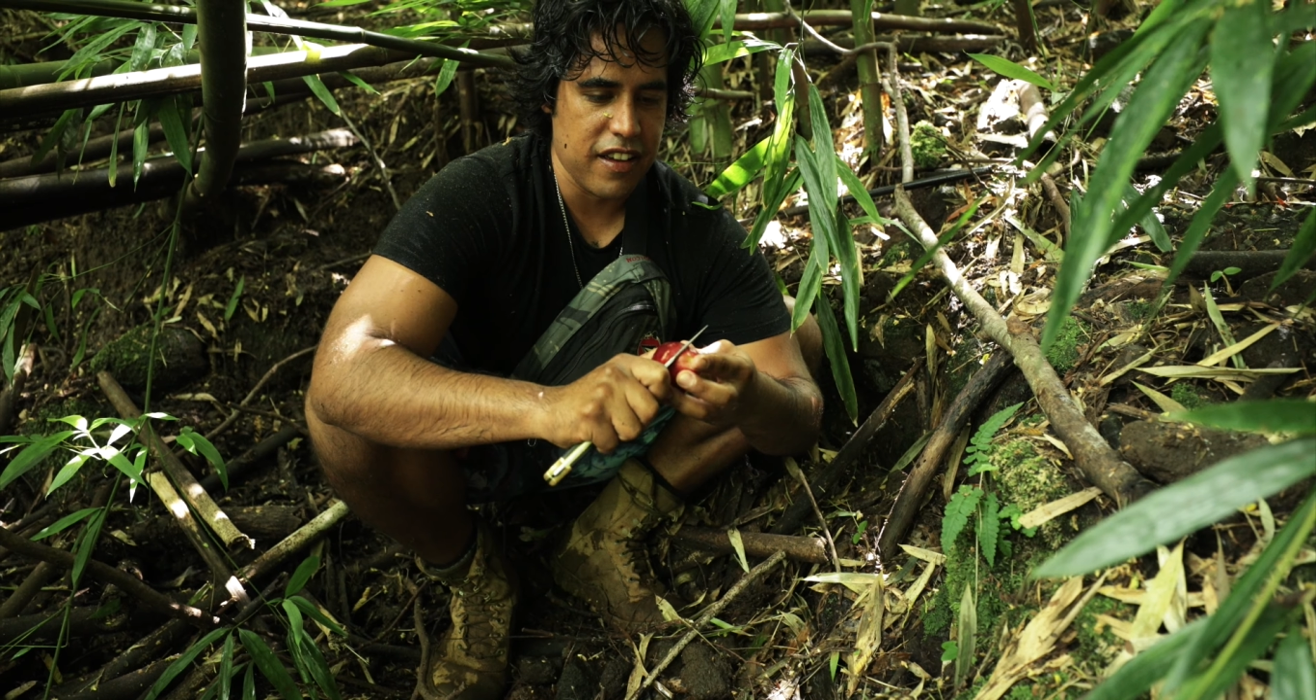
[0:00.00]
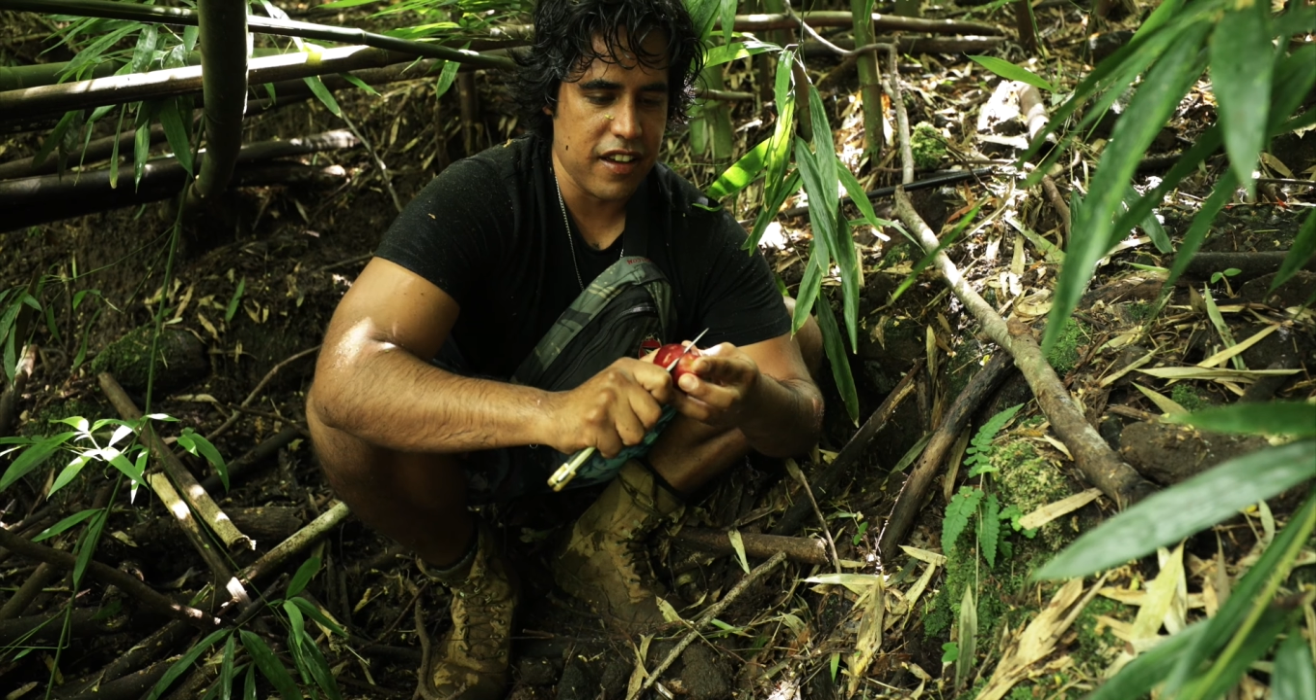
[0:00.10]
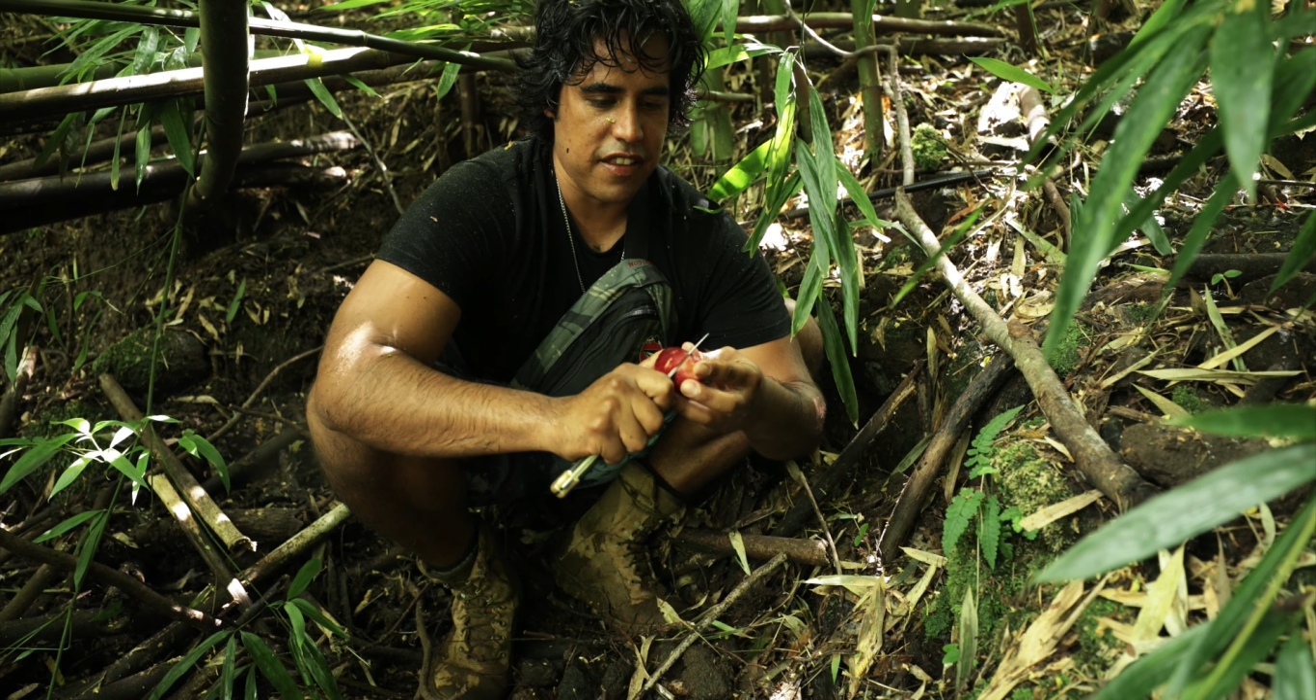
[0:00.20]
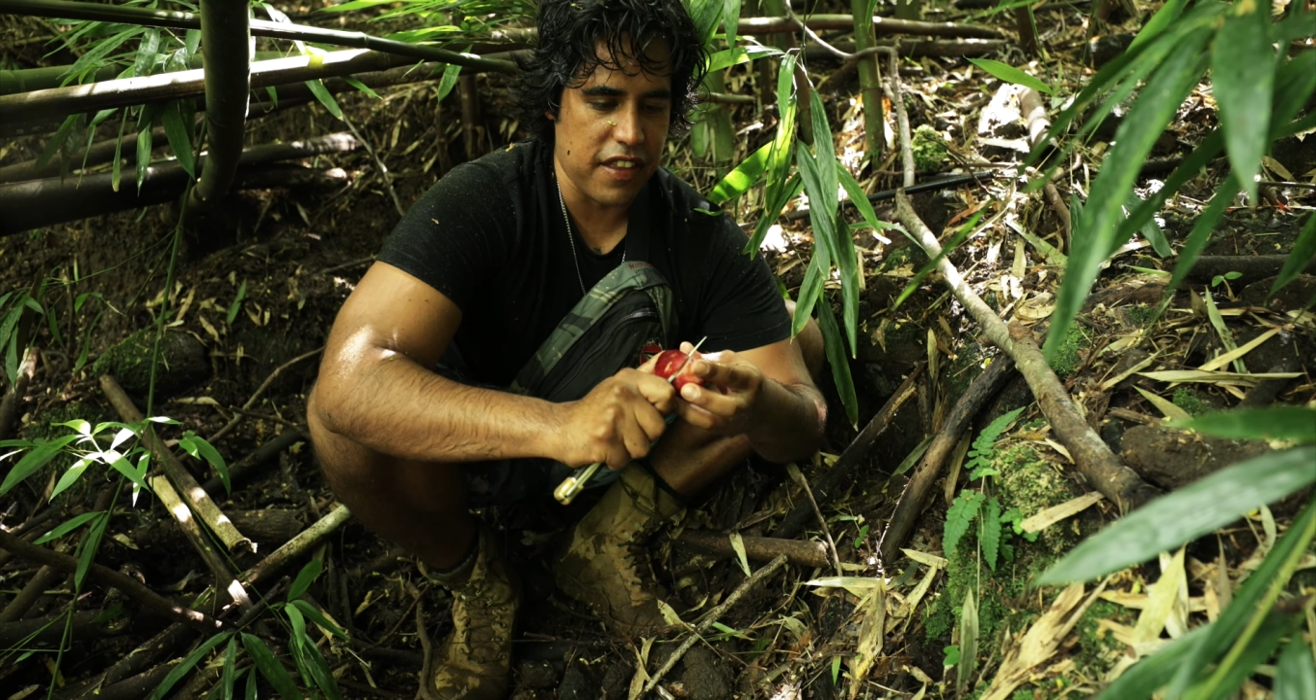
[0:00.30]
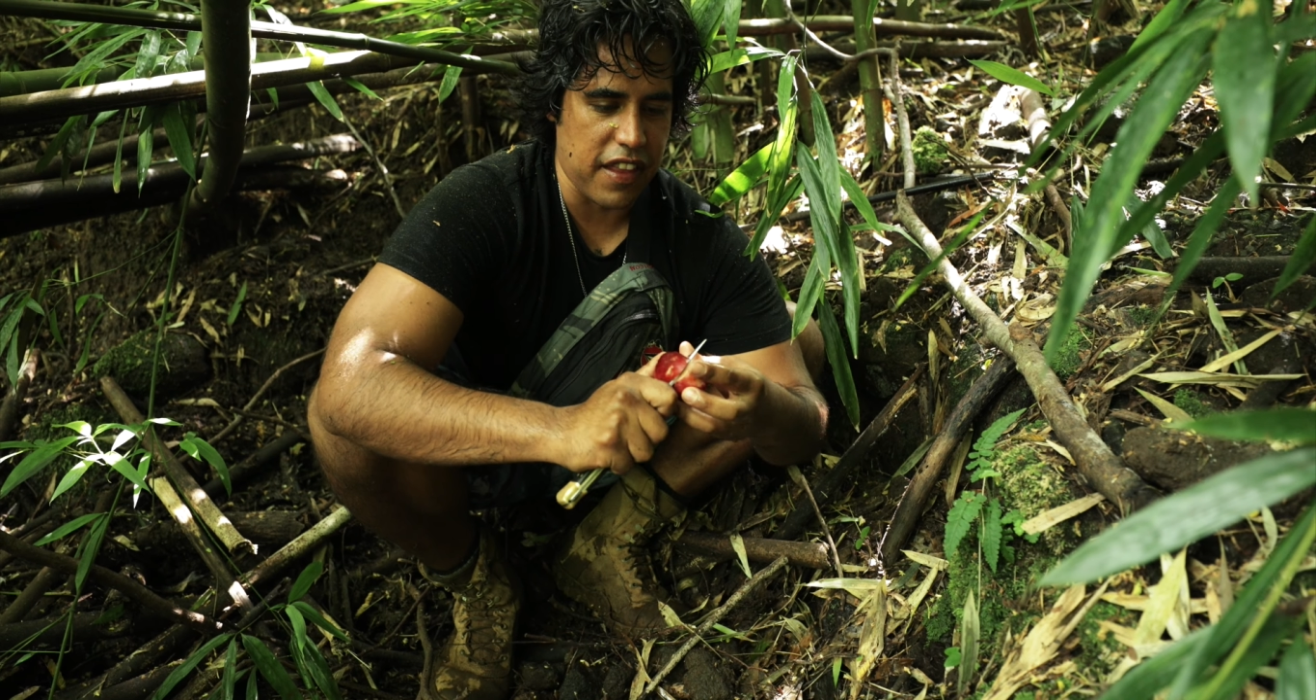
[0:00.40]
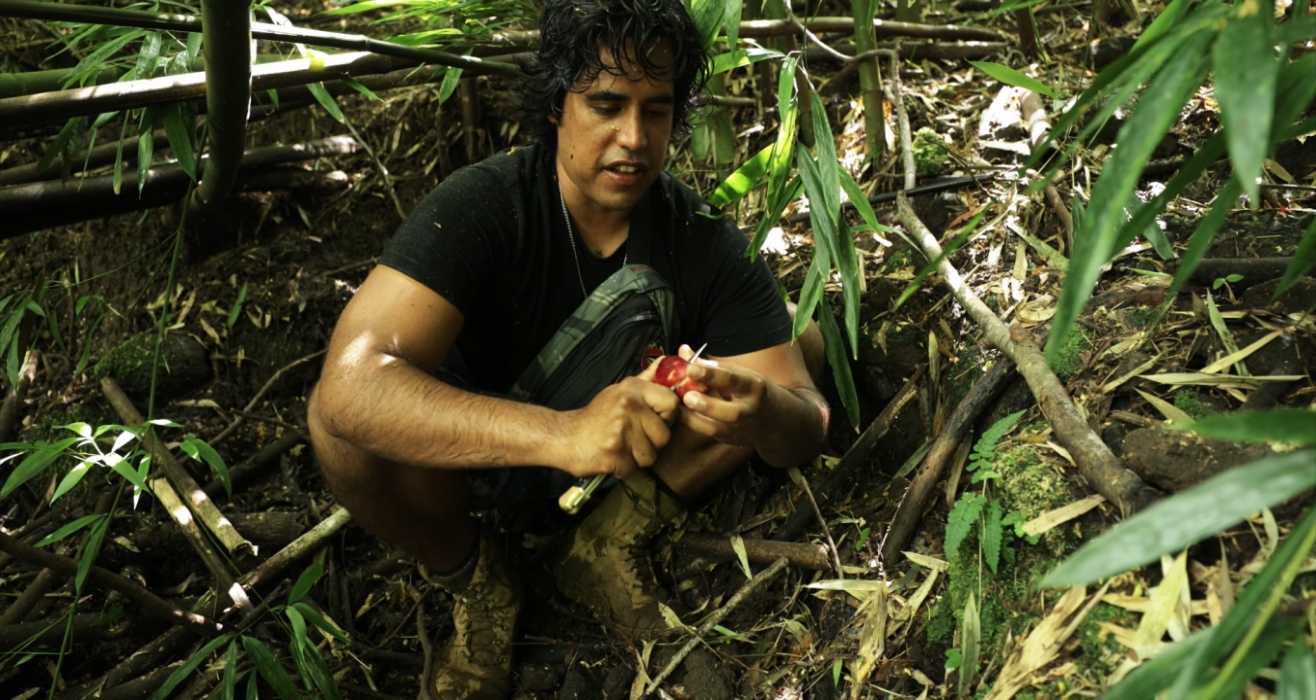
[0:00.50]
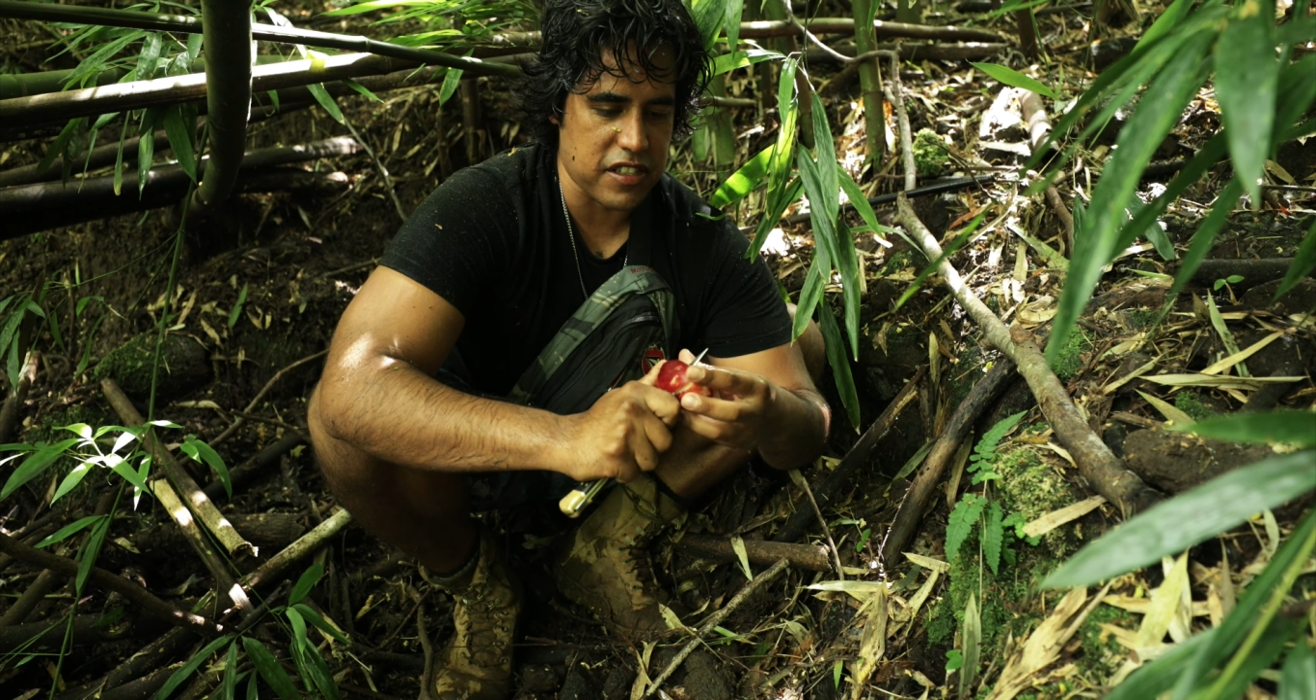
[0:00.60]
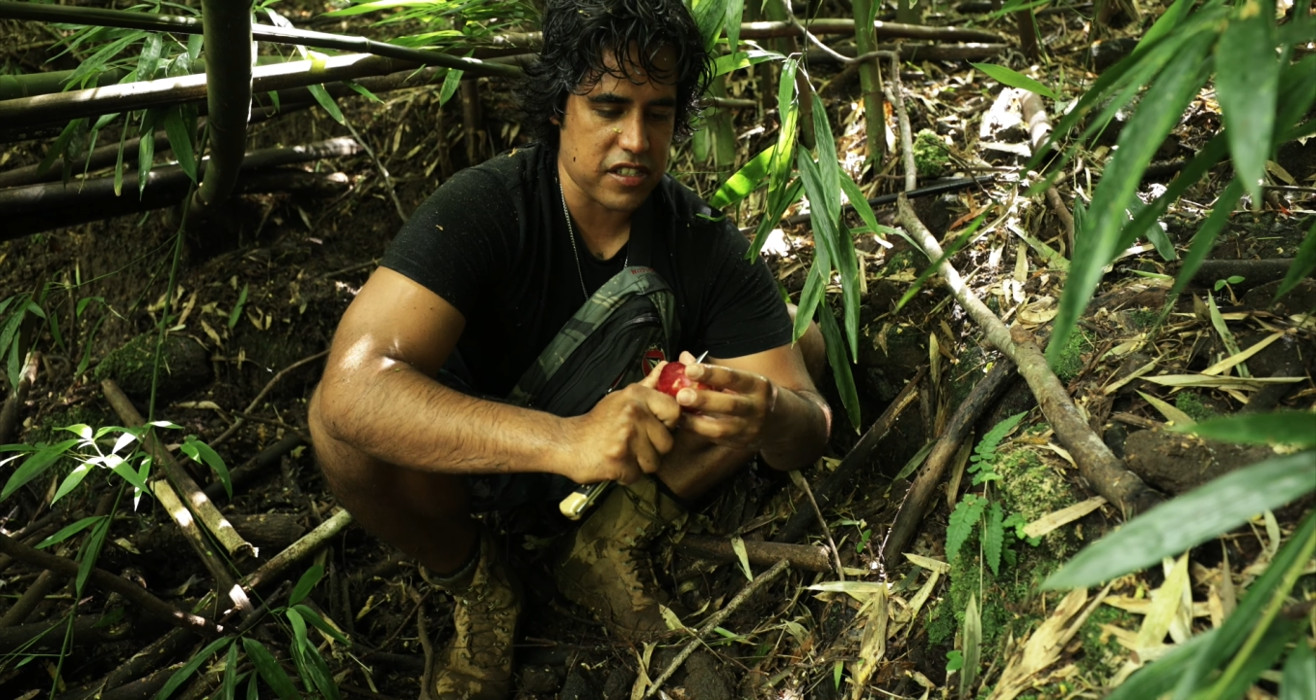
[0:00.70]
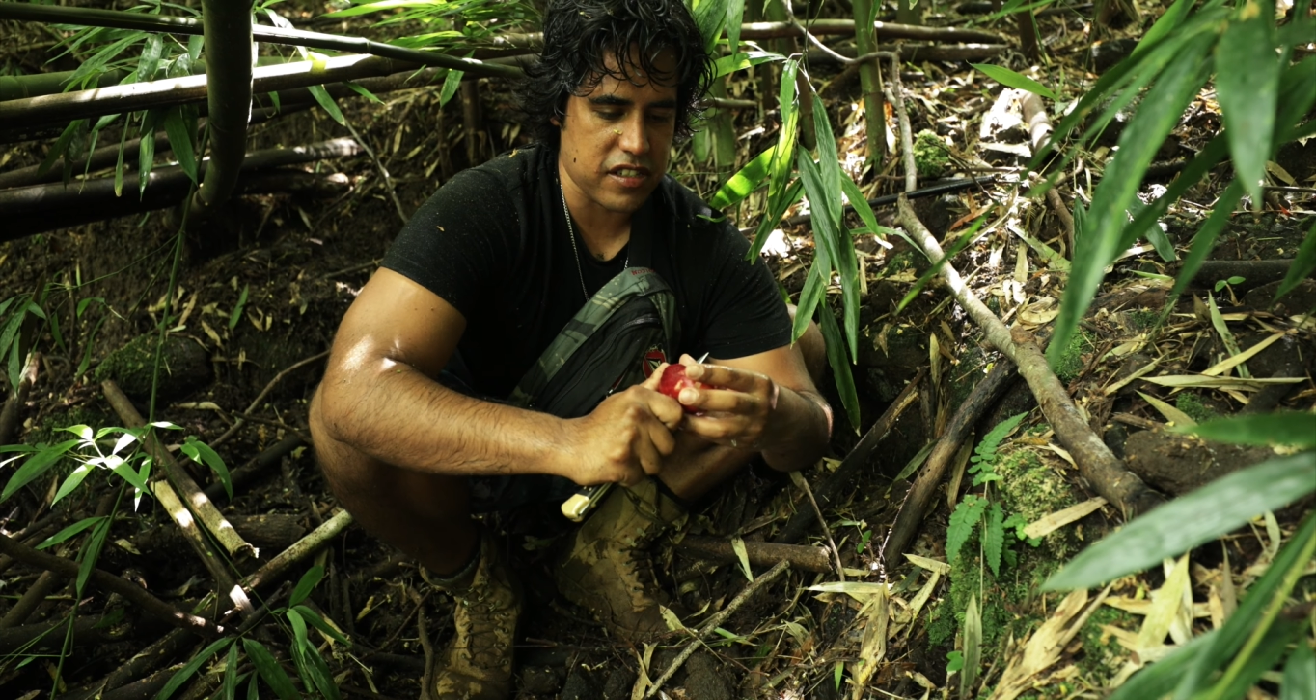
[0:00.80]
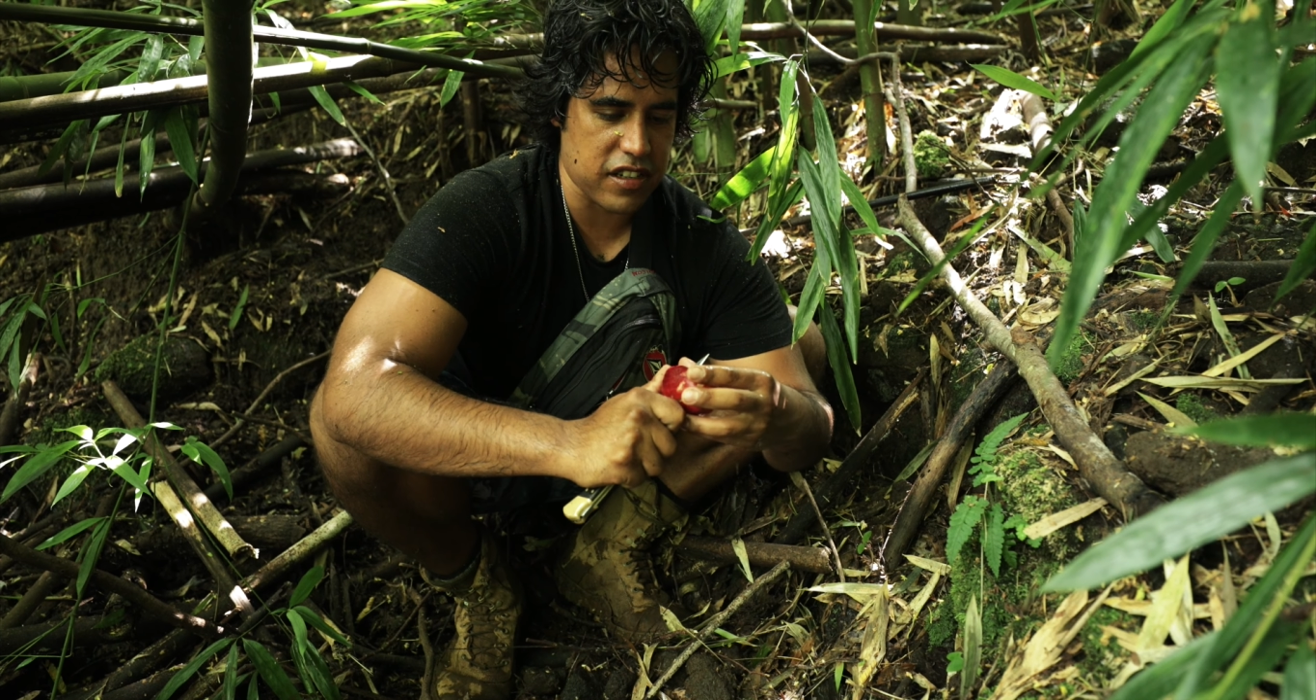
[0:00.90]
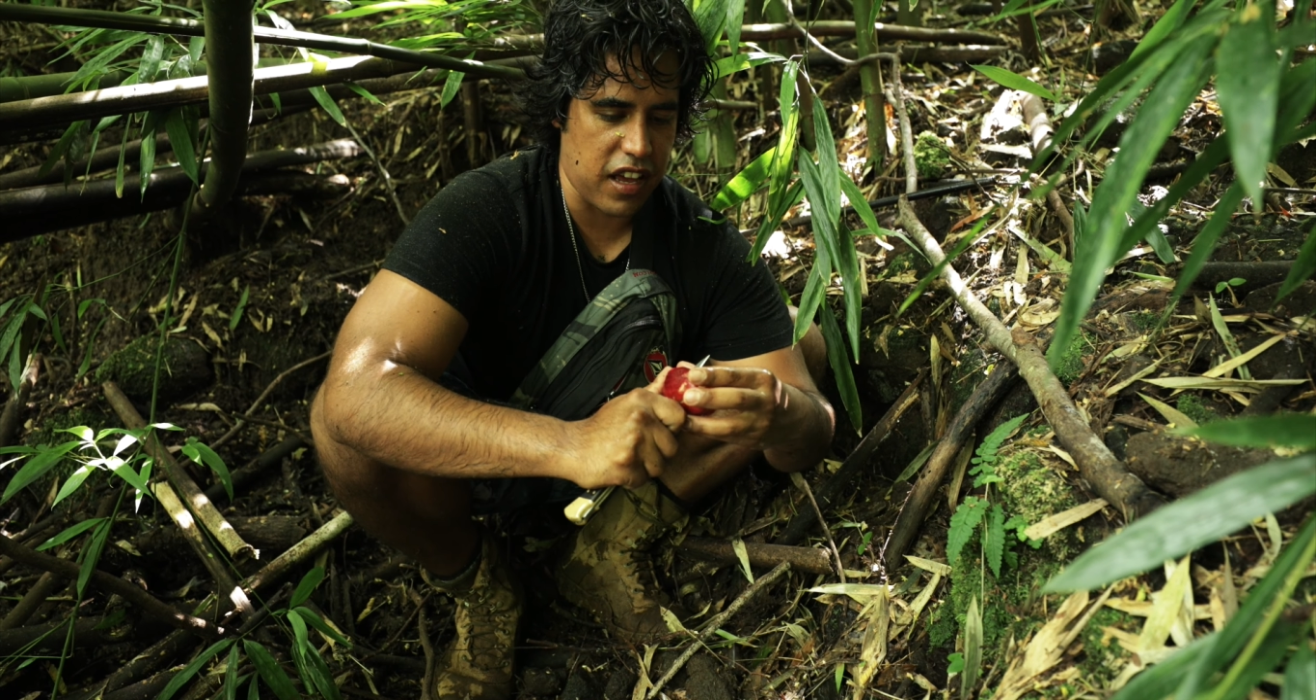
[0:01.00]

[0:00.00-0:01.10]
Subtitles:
And then that's